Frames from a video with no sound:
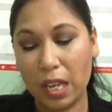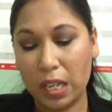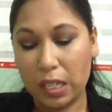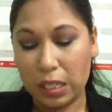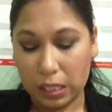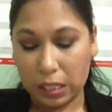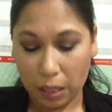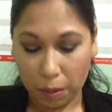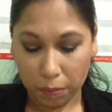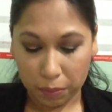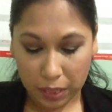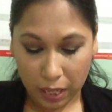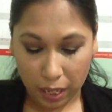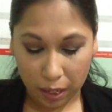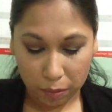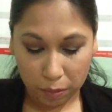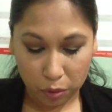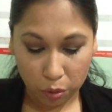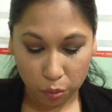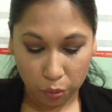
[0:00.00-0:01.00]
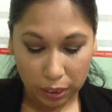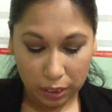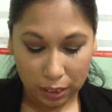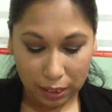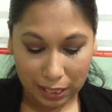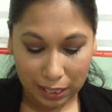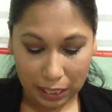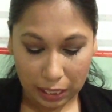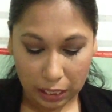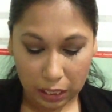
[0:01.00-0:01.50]
Sometimes we
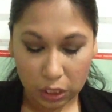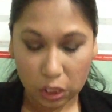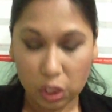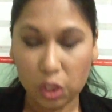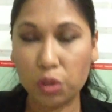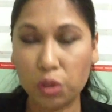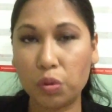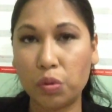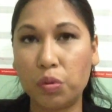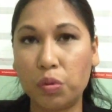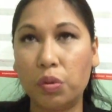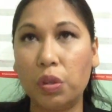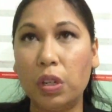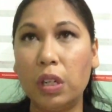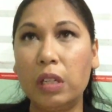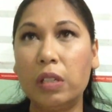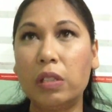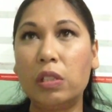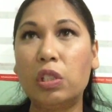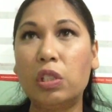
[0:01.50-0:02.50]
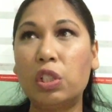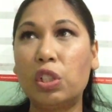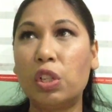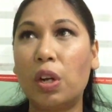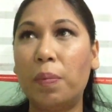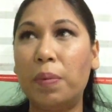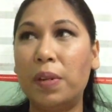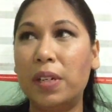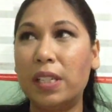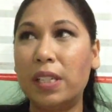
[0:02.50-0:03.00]
need to
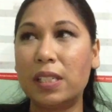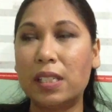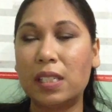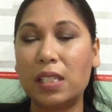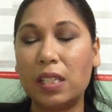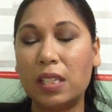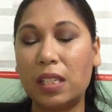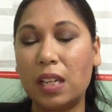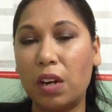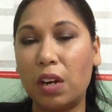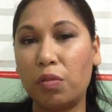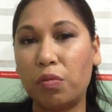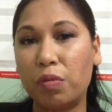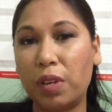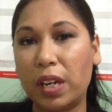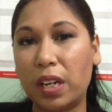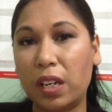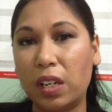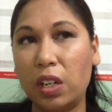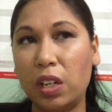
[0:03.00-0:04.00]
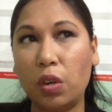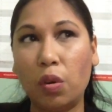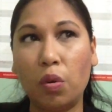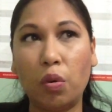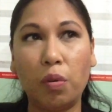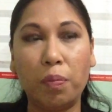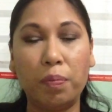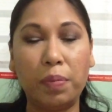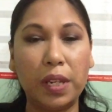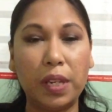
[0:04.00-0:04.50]
stop listening directly
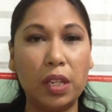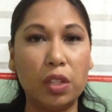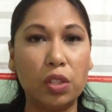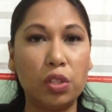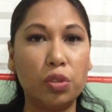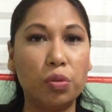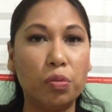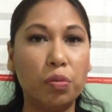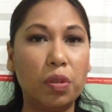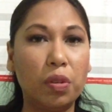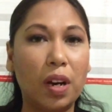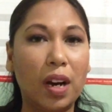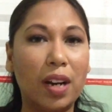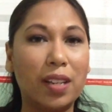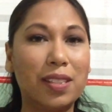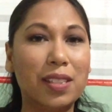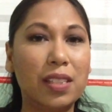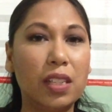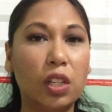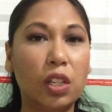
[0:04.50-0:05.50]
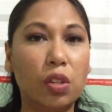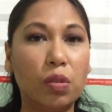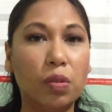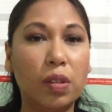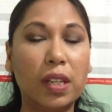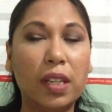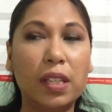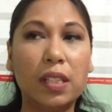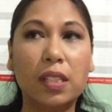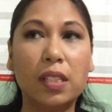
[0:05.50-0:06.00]
or being too
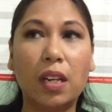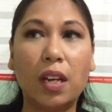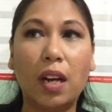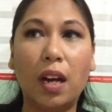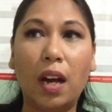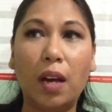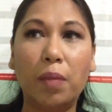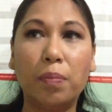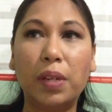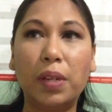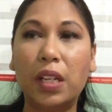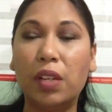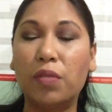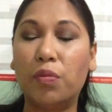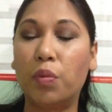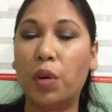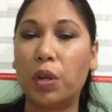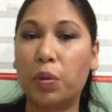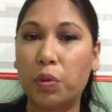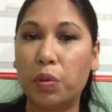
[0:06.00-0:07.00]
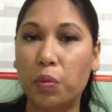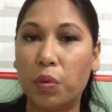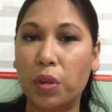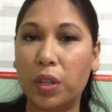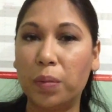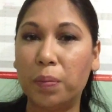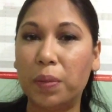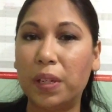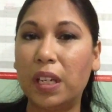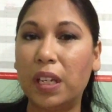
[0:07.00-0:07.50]
articulate and believe what we want
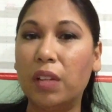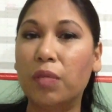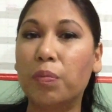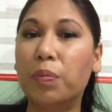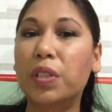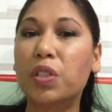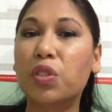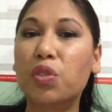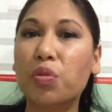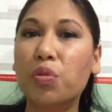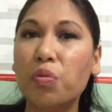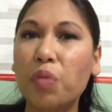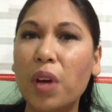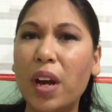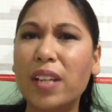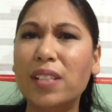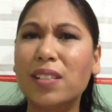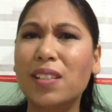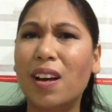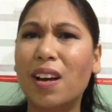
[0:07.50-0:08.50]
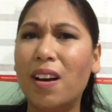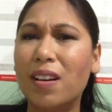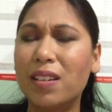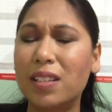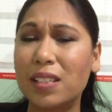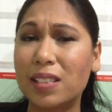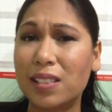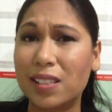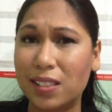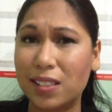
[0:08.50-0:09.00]
to believe, but try to
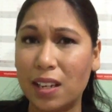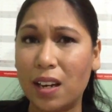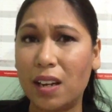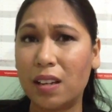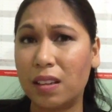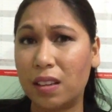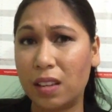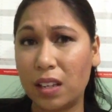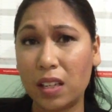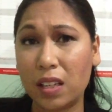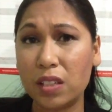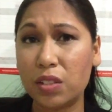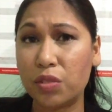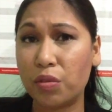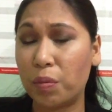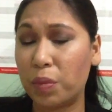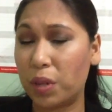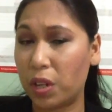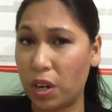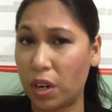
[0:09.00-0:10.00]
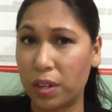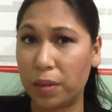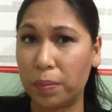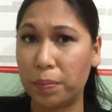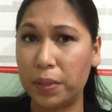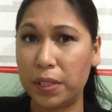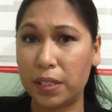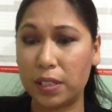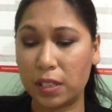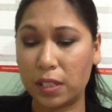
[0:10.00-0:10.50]
understand things from the other
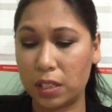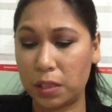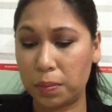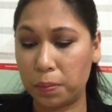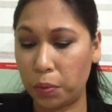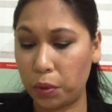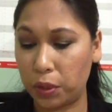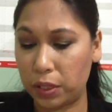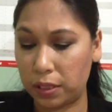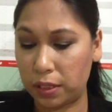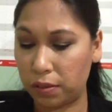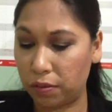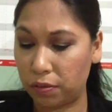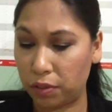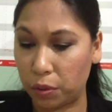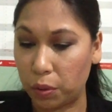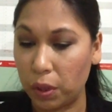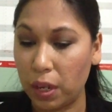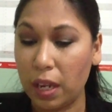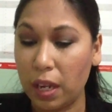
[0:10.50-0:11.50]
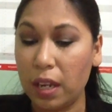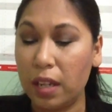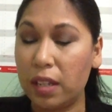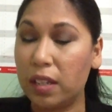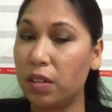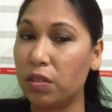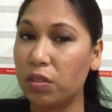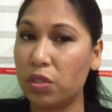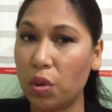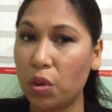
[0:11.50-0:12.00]
person's point of view.
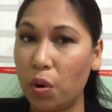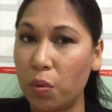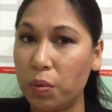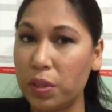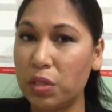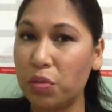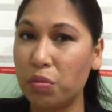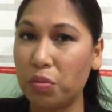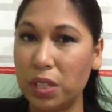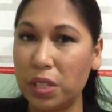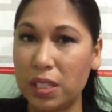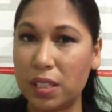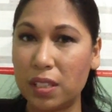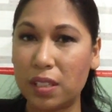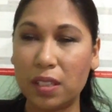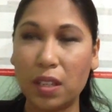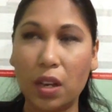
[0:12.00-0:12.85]
There's always reasons.